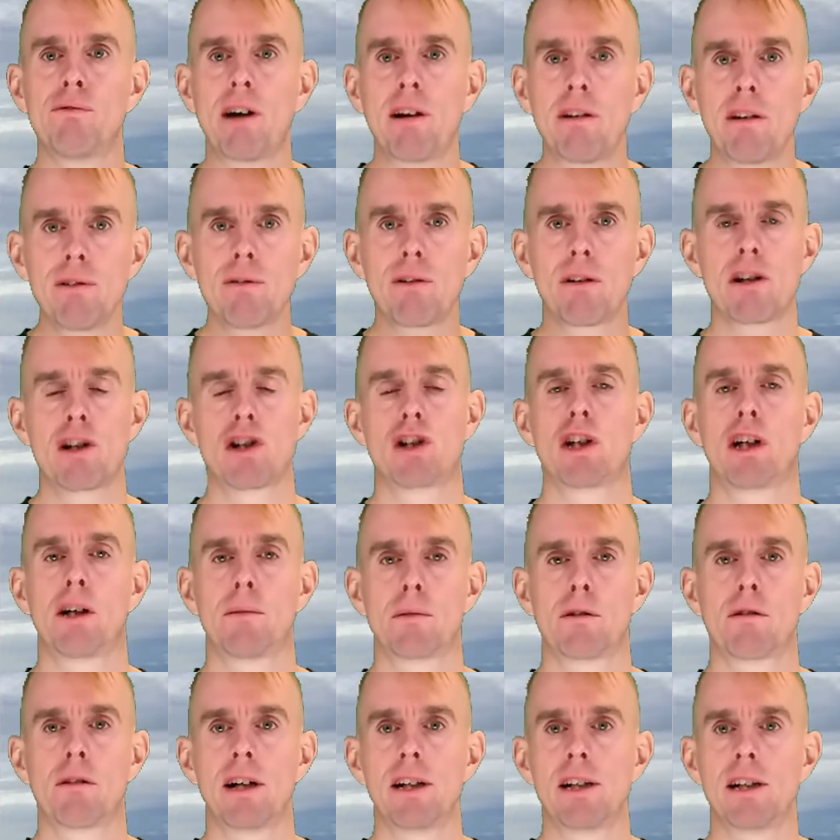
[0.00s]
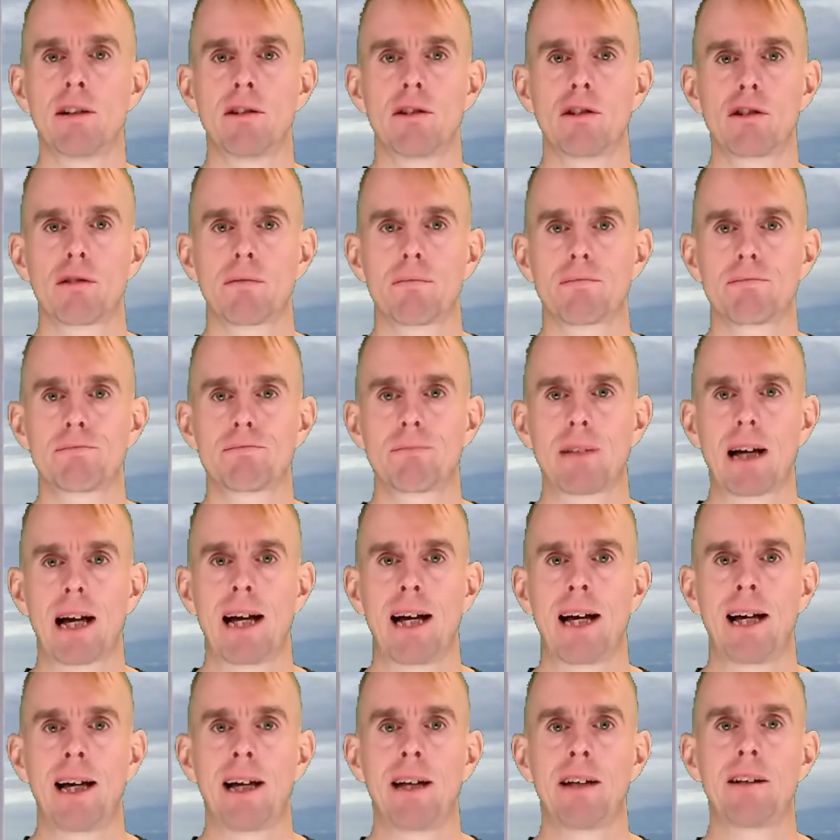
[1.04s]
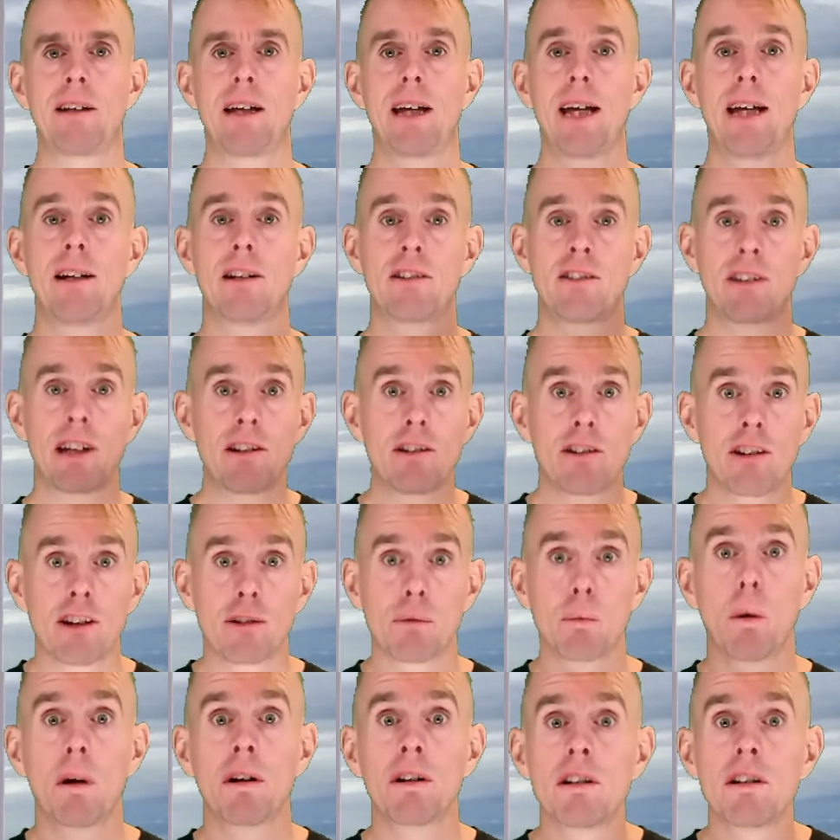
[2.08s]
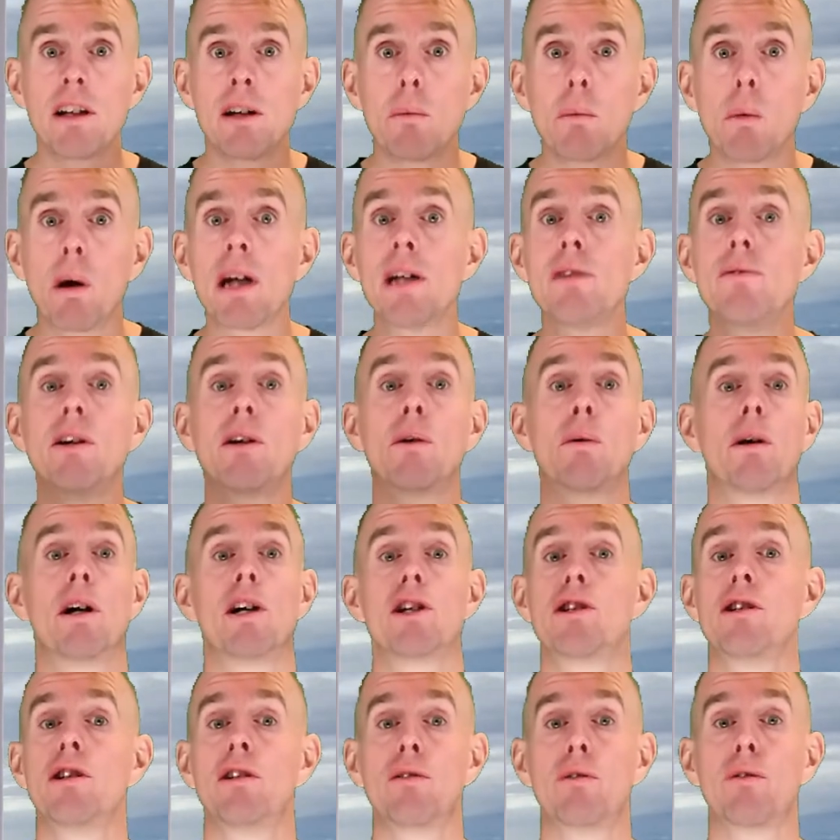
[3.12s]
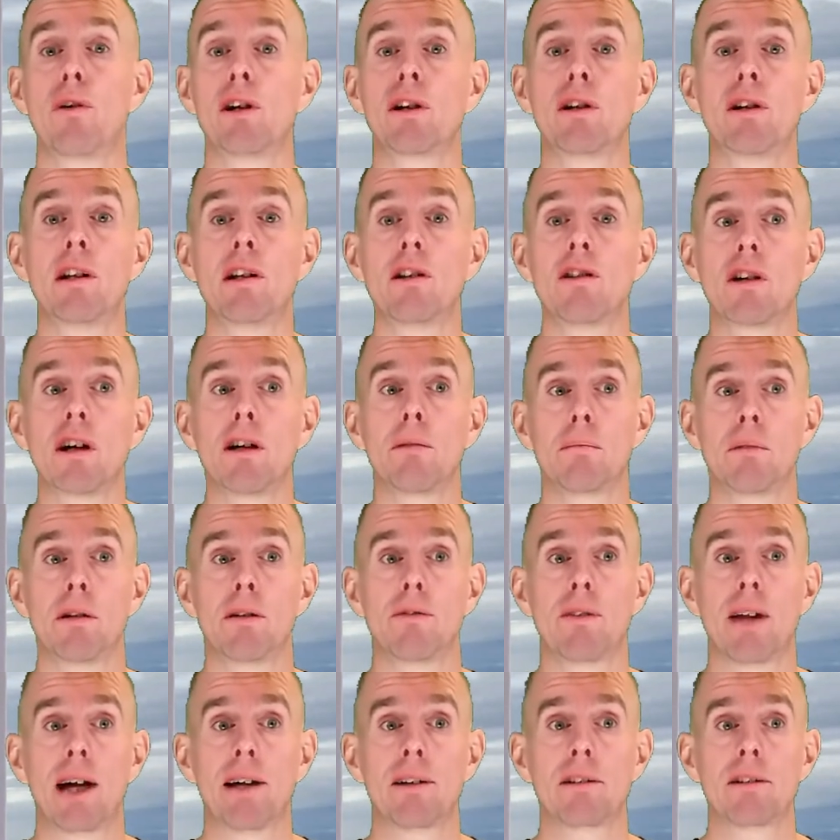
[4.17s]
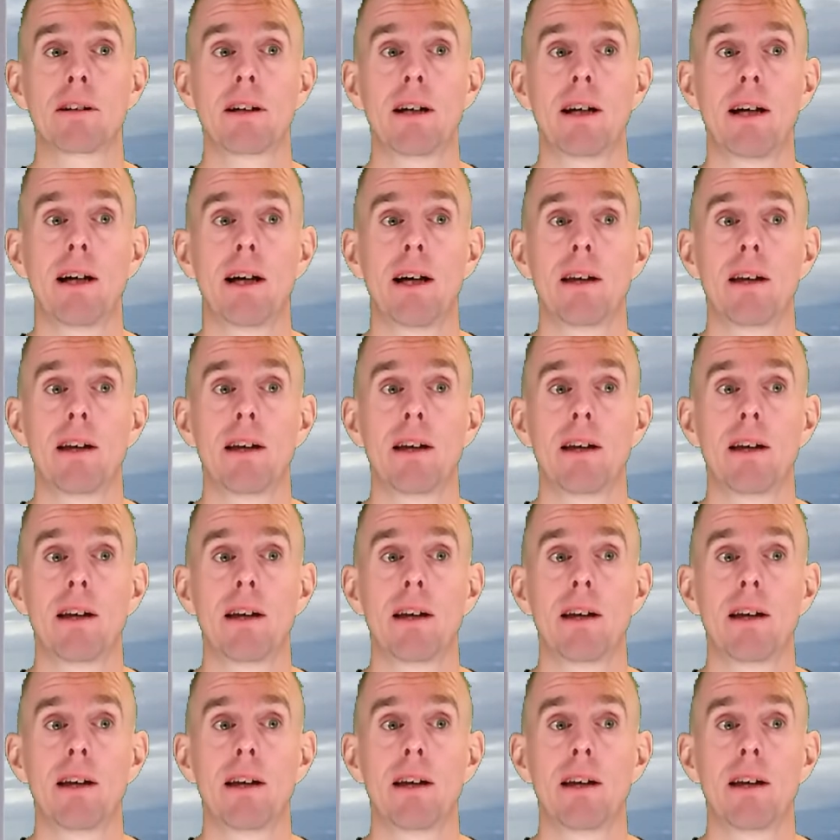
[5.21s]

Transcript: very, very sharp gradients, and in a sense this 1D wave equation is a very good example of that,